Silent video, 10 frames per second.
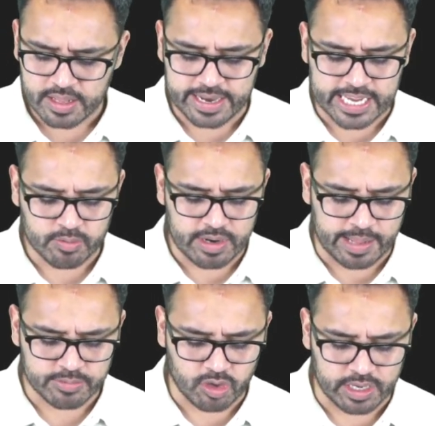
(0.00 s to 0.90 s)
next one,
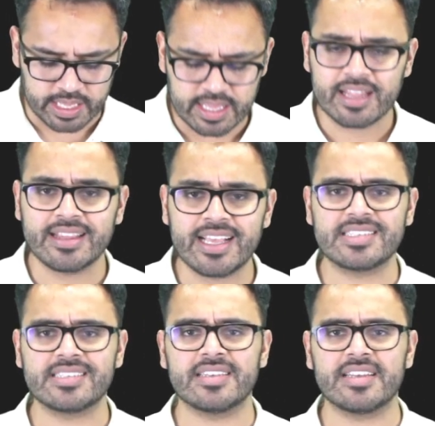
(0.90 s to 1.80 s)
I'm sorry,
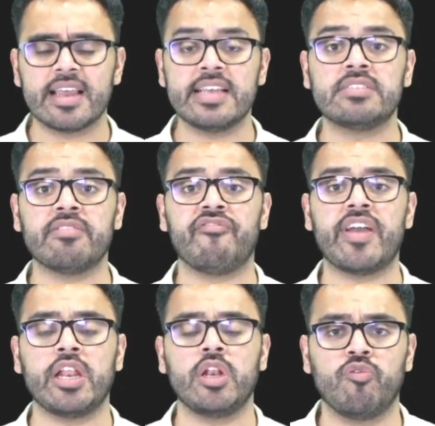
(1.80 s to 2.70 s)
this is
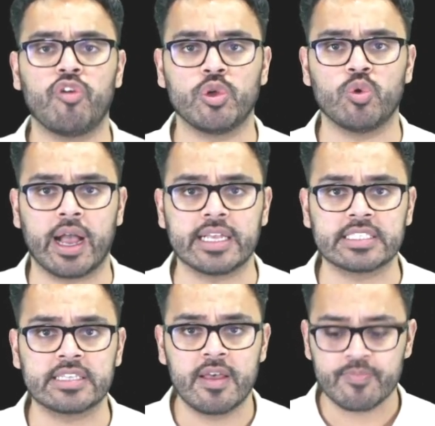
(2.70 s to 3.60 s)
very new for you
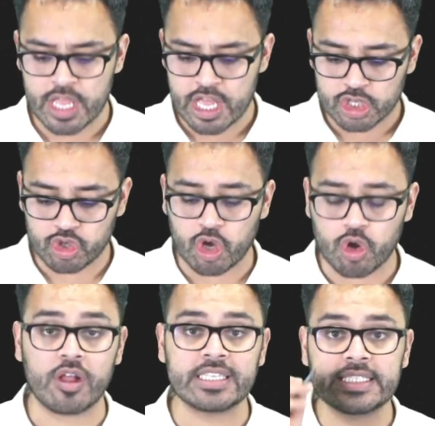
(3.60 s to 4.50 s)
guys. So the
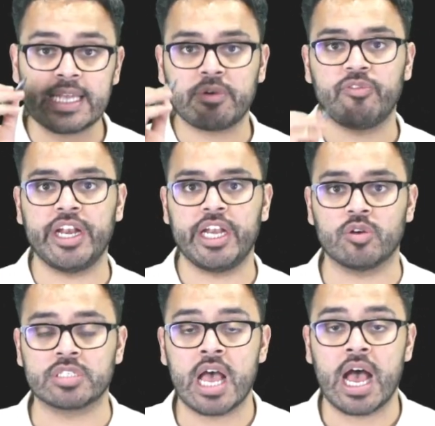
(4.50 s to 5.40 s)
concept
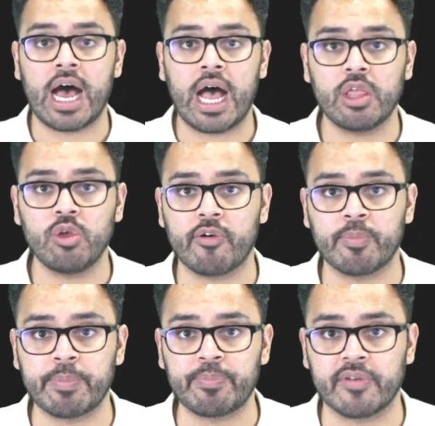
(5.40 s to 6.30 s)
videos, how you have to
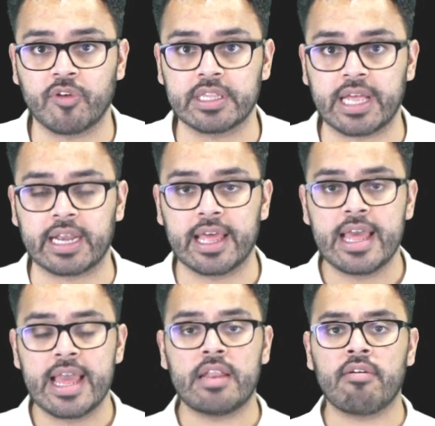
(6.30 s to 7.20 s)
prepare for that.
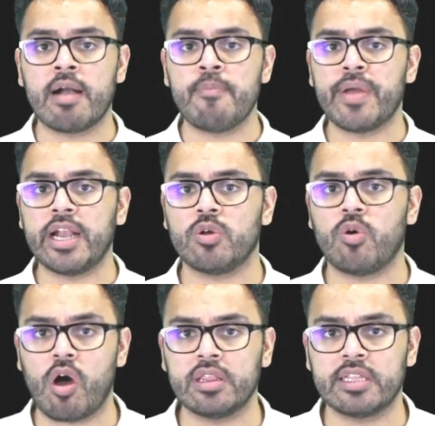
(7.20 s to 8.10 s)
Now compared to
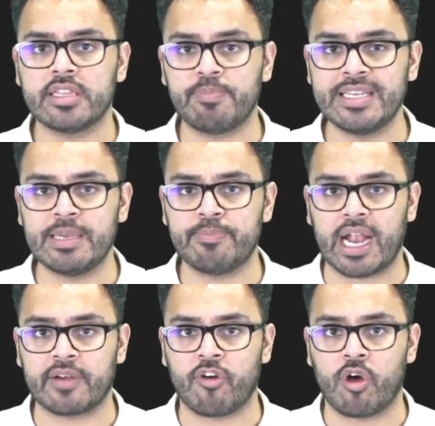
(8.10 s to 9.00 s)
all the other PG
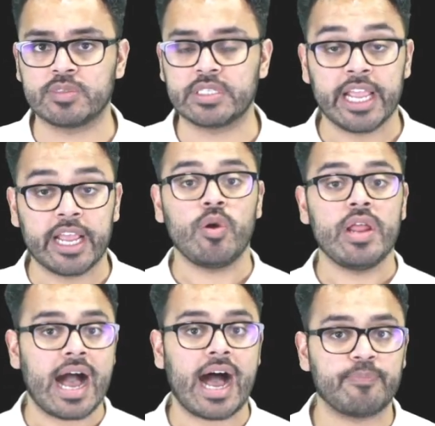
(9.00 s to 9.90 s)
platforms,
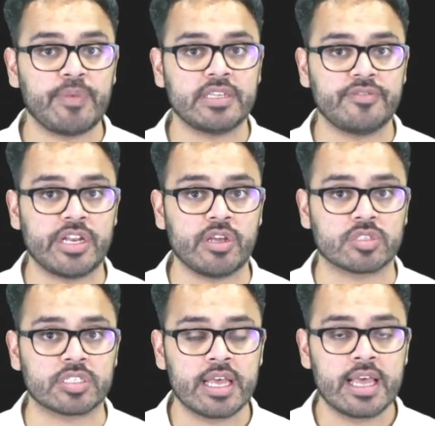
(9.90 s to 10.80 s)
including RPG
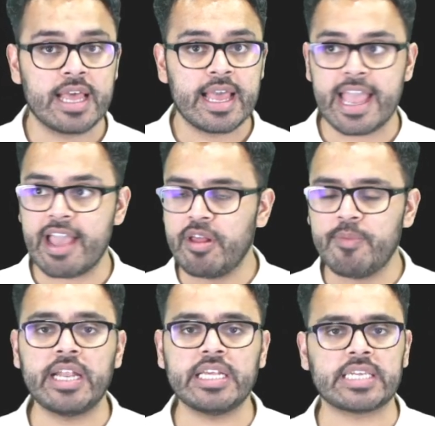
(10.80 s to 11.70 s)
videos,
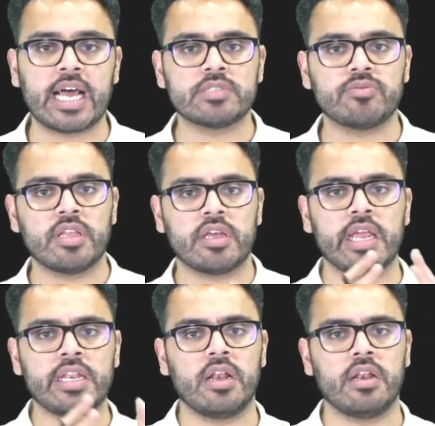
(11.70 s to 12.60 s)
everybody starts with
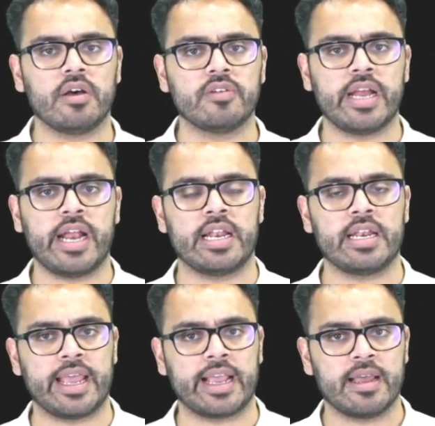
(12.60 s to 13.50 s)
cranial nerves, head
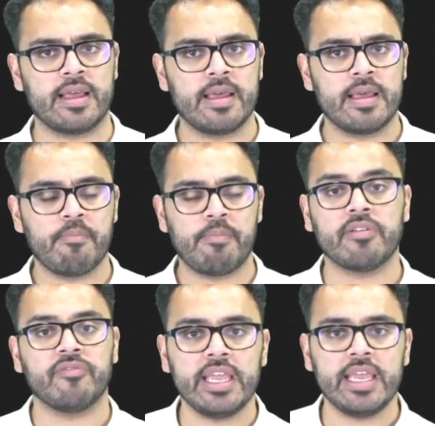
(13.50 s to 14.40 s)
and neck.
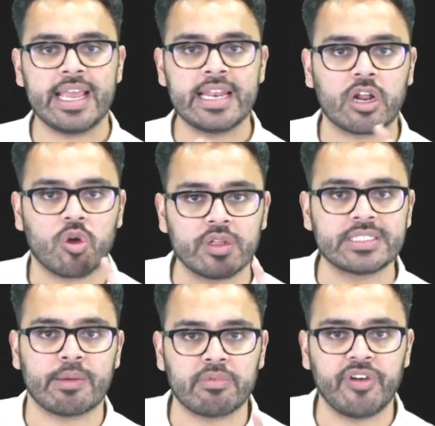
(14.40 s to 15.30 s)
But we in our
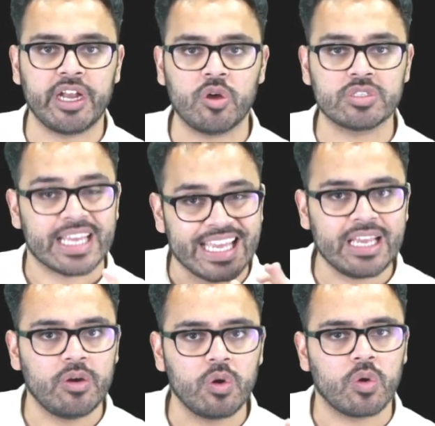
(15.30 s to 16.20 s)
concept videos,
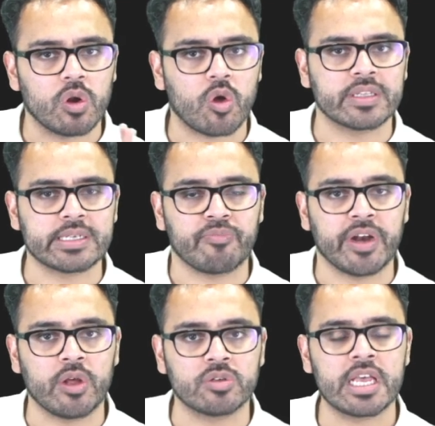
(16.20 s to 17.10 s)
e-Gurukul concept
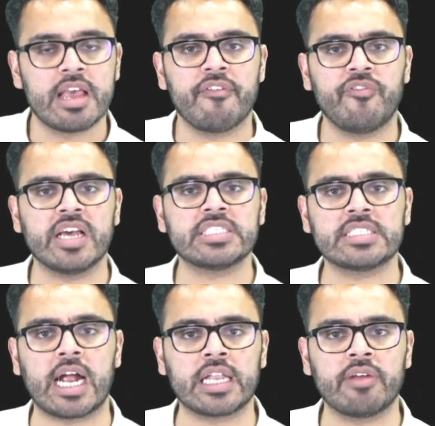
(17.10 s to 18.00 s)
videos, we are
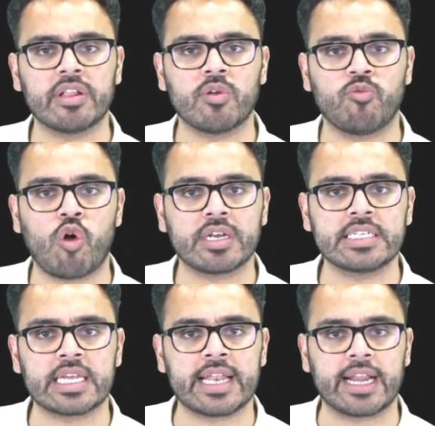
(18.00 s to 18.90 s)
starting with what
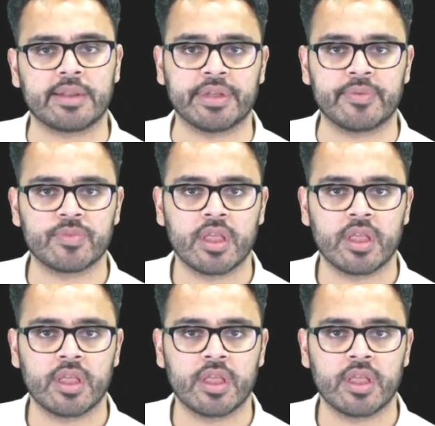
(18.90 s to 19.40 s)
is anatomy